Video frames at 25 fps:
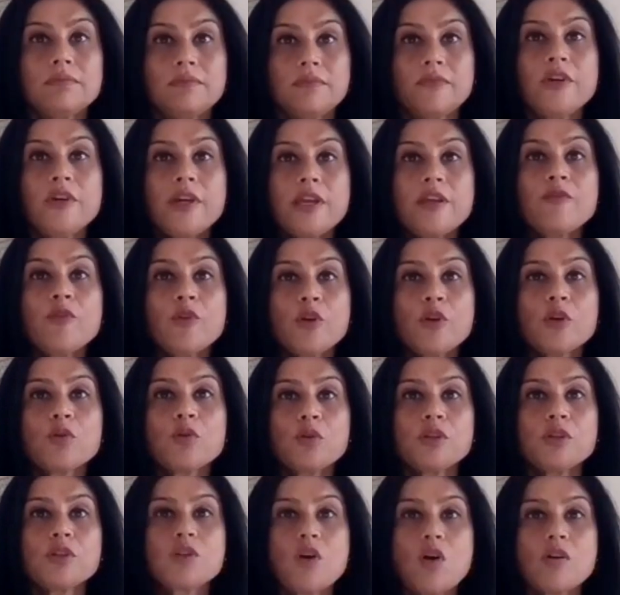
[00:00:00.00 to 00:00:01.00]
working for a
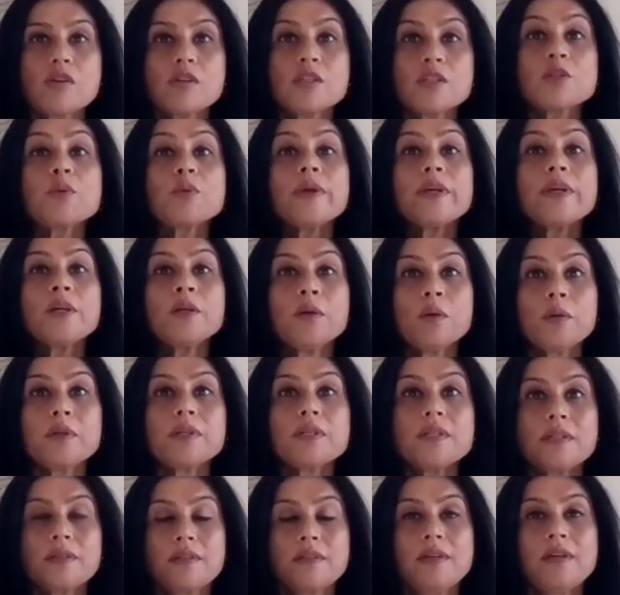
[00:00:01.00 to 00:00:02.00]
good cause, doing
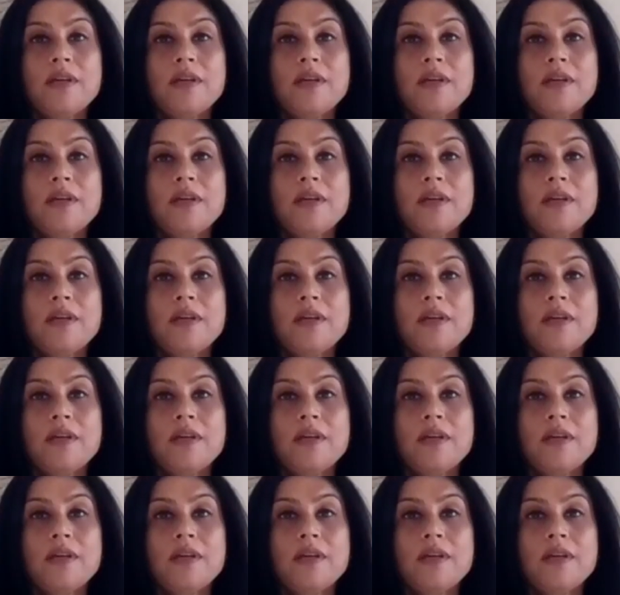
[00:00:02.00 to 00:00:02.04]
good,